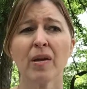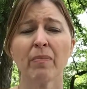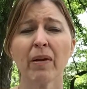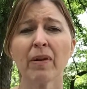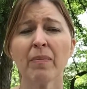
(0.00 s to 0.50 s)

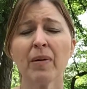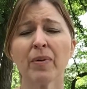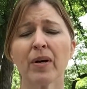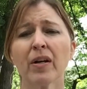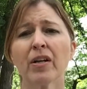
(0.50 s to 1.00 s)
But
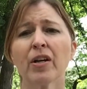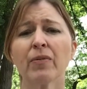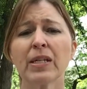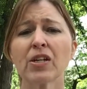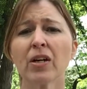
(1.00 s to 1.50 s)
remember, your
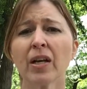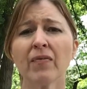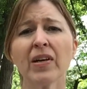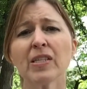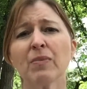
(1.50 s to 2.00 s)
return on
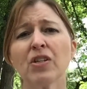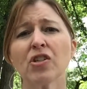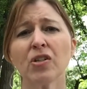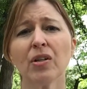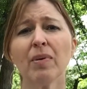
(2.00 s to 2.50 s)
investment
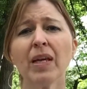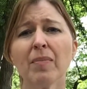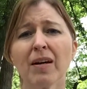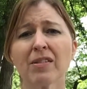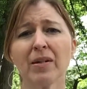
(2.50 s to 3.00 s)
should be
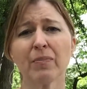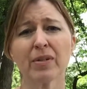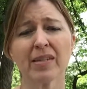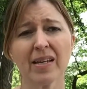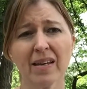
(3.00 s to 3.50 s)
about
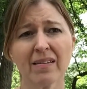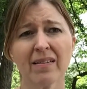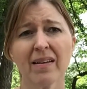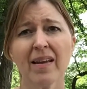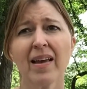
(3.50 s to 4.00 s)
10%.
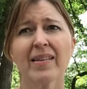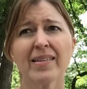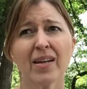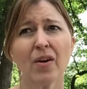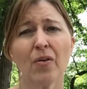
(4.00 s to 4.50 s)

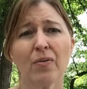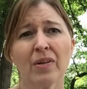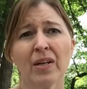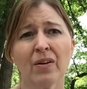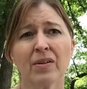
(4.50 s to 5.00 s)
So,
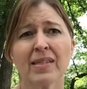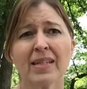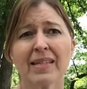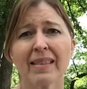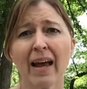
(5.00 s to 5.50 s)
a
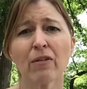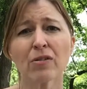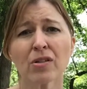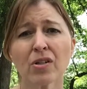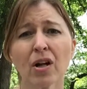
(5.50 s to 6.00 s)

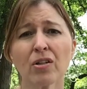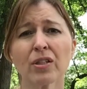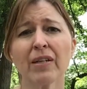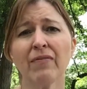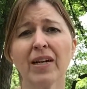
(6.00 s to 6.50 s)

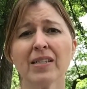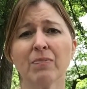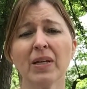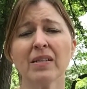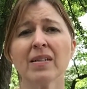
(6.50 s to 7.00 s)
$6,000
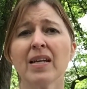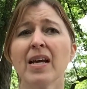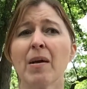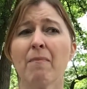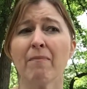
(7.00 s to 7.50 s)
investment
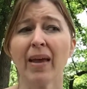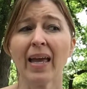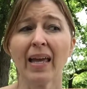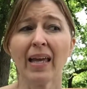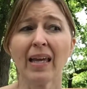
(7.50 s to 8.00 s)

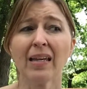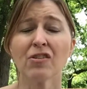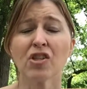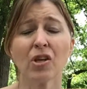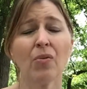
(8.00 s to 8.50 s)
may
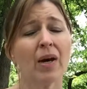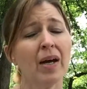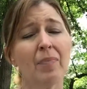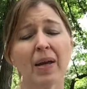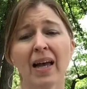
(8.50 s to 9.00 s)
show
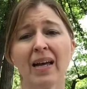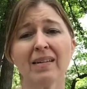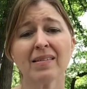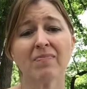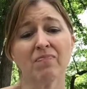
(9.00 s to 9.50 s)
up
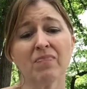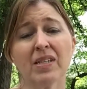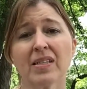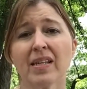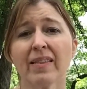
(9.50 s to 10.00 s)
as
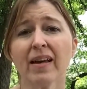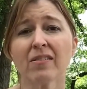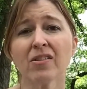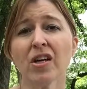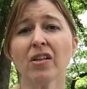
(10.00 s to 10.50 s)

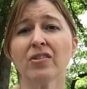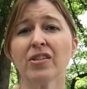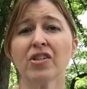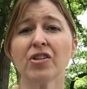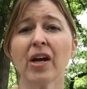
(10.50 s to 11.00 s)

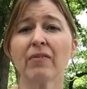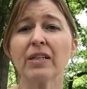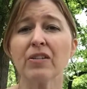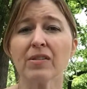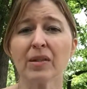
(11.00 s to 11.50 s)
$60,000, that you're not
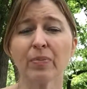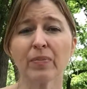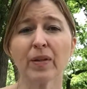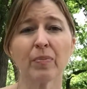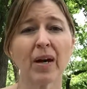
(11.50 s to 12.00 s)
reducing
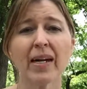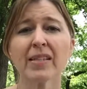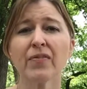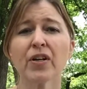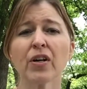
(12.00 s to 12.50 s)
the
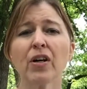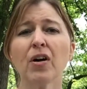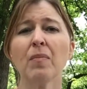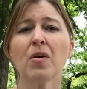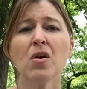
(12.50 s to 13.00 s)
price of your
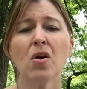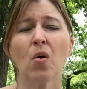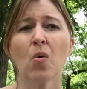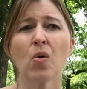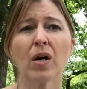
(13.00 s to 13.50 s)
home,
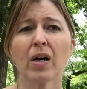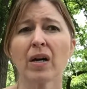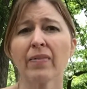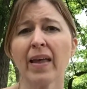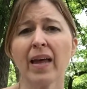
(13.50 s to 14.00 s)

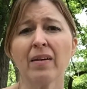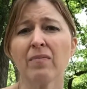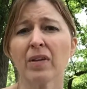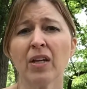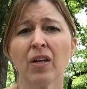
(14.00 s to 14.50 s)
or that
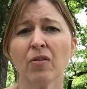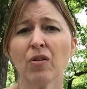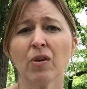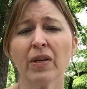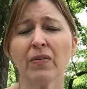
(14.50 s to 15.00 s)

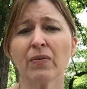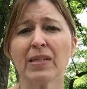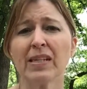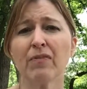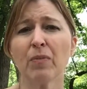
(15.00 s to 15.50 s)
you could even
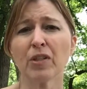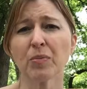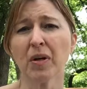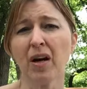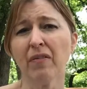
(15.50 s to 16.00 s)
receive
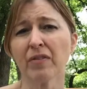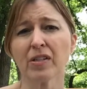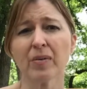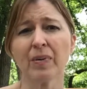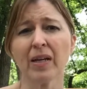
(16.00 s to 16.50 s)
multiple
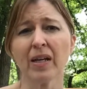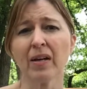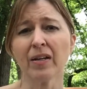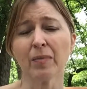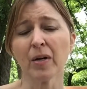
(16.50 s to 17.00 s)
offers depending
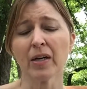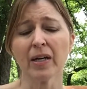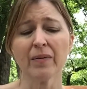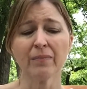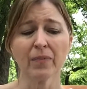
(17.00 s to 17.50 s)
on your
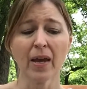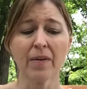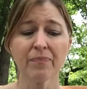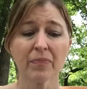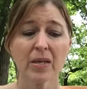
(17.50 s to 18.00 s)
market.
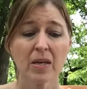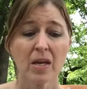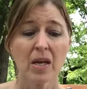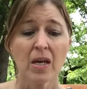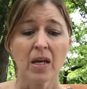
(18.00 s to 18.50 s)
Okay,
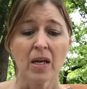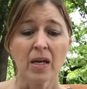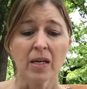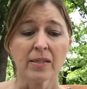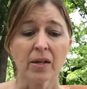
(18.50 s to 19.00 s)

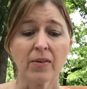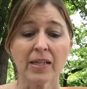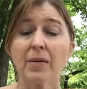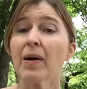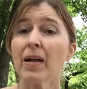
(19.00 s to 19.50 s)
so
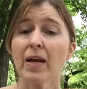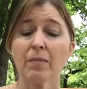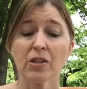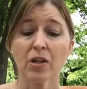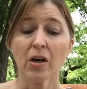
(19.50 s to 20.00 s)
that's about how
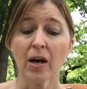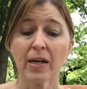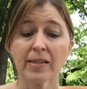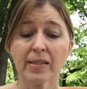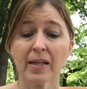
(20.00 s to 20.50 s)
much it
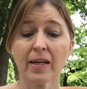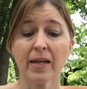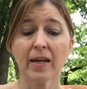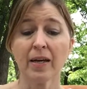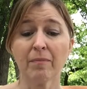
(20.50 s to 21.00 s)
costs.
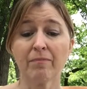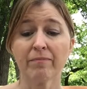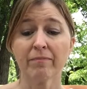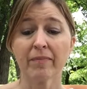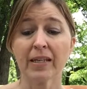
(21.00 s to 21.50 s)

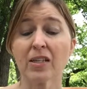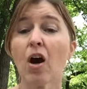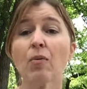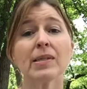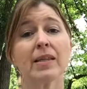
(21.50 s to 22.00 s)
It's
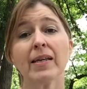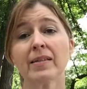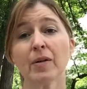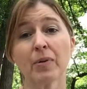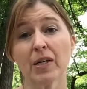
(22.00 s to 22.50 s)
always less
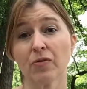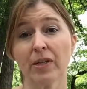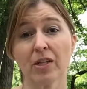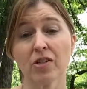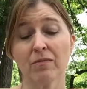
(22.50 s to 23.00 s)
than a price
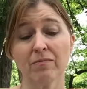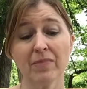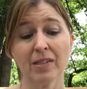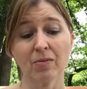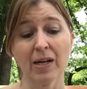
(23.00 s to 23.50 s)
reduction.
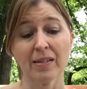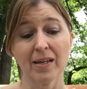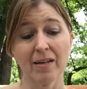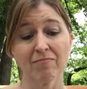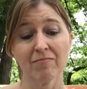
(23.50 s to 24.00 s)
That's what I
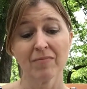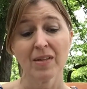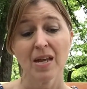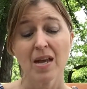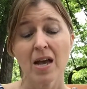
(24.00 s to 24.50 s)
say.
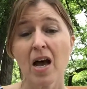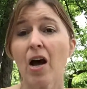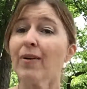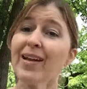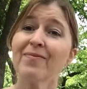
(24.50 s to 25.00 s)

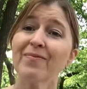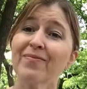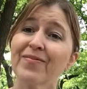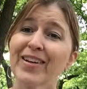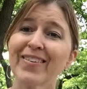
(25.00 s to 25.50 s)
Okay,
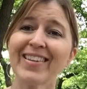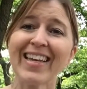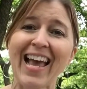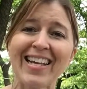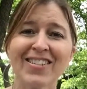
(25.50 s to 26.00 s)

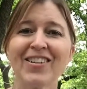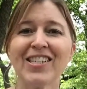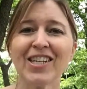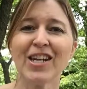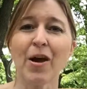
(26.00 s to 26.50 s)
frequently asked
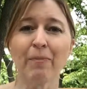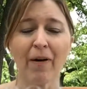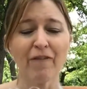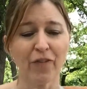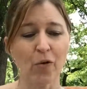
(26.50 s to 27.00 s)
question
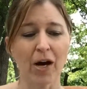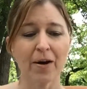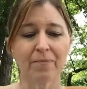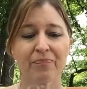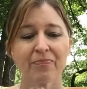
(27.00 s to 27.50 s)
number 4.